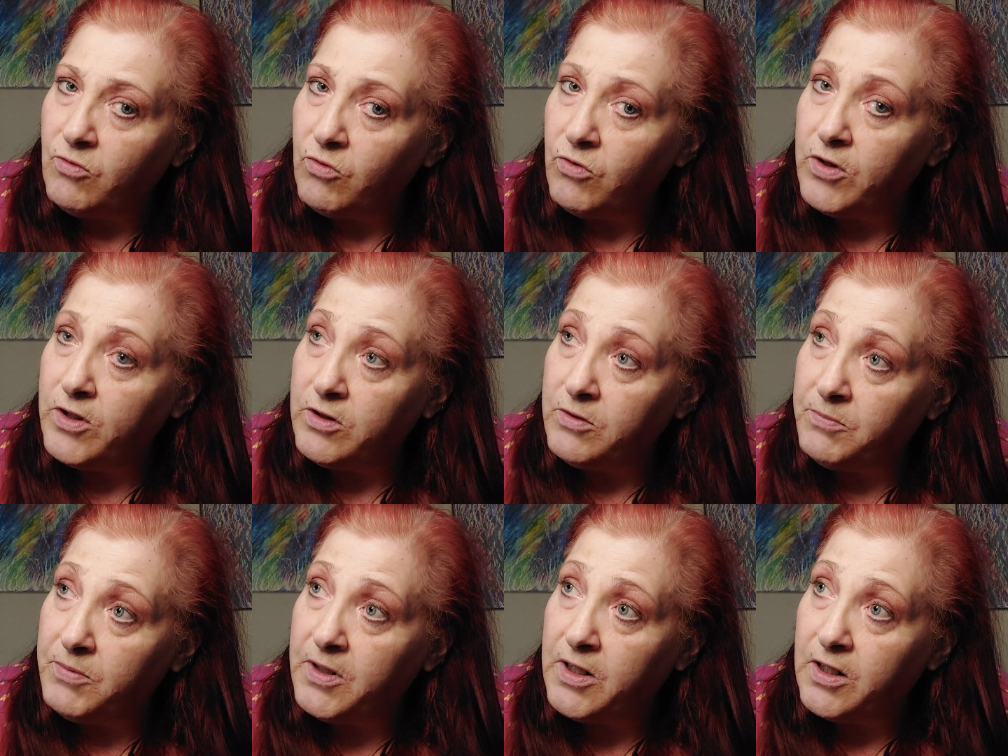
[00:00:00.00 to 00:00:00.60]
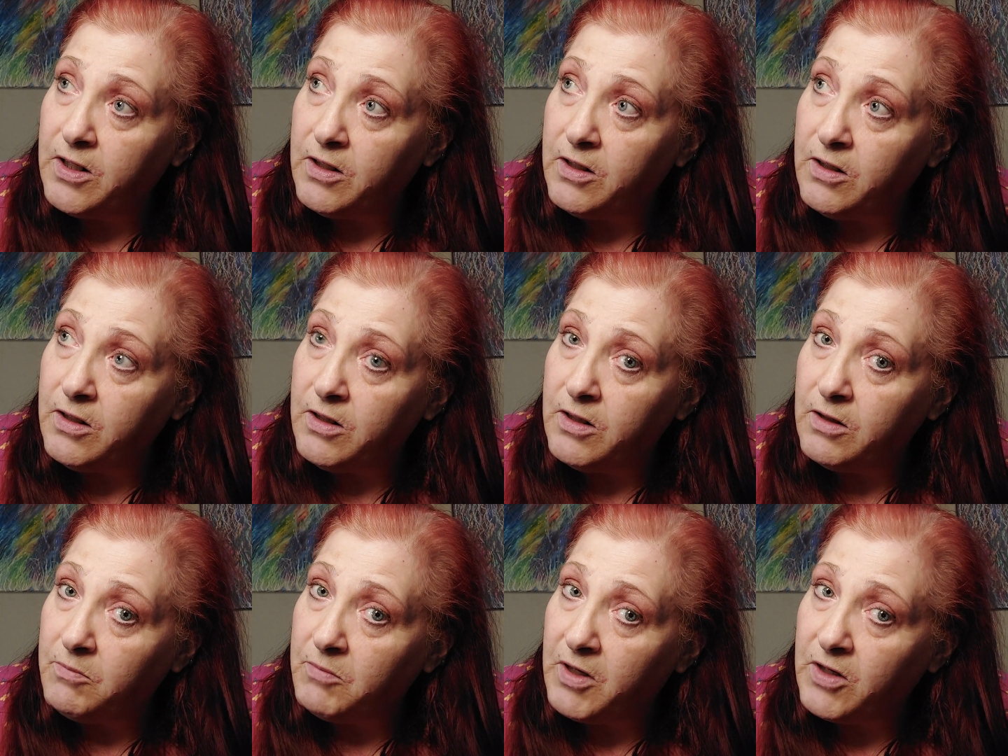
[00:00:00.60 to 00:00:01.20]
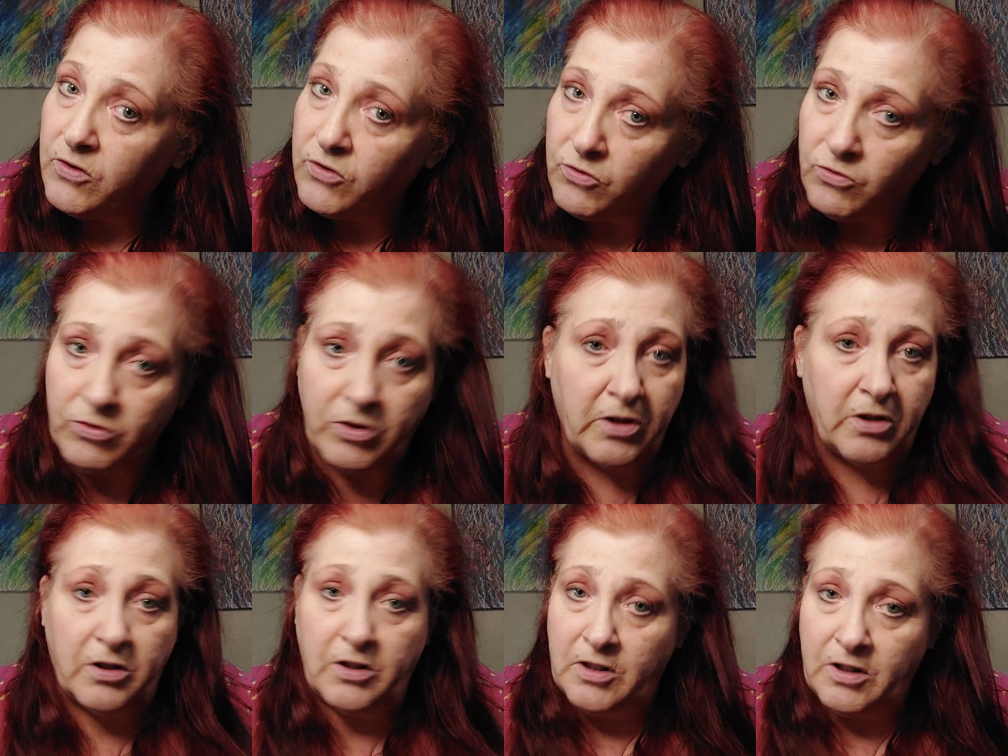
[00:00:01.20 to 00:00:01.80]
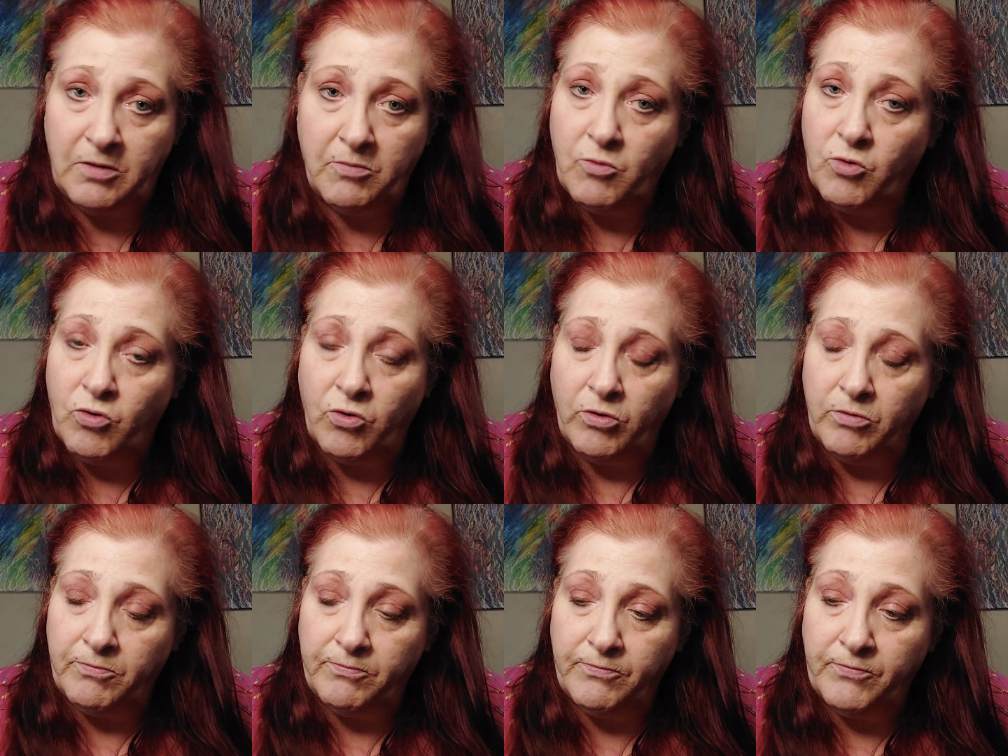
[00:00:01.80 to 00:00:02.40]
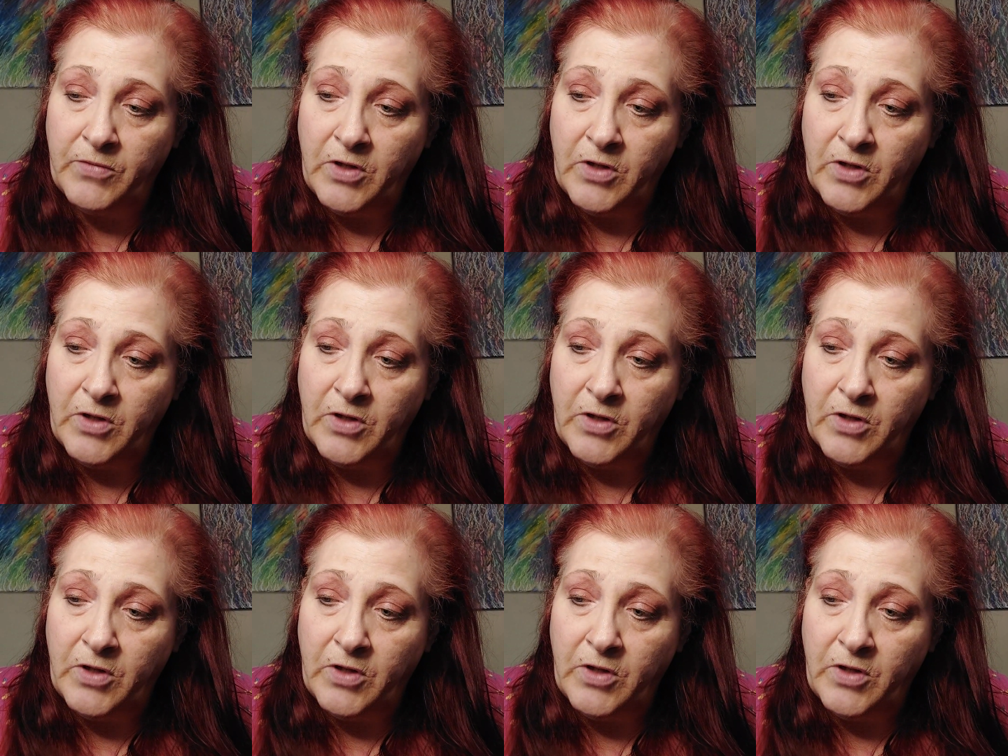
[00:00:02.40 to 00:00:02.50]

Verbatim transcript: going to be in my 30s anymore.